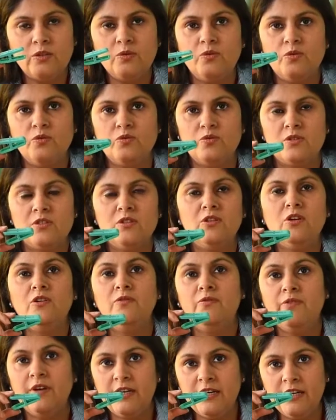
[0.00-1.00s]
to use,
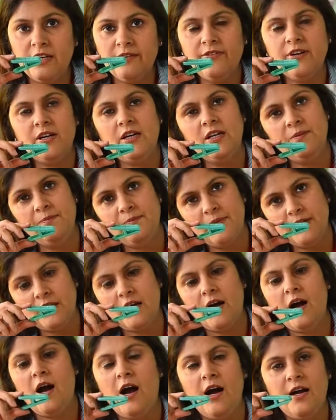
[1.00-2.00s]
not very difficult but
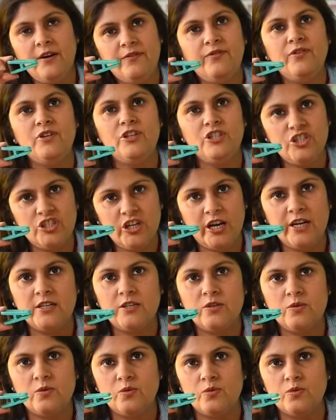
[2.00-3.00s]
hard for a child
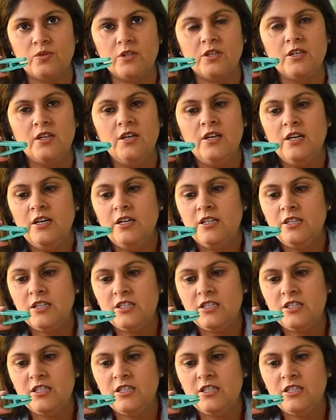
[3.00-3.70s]
to use it.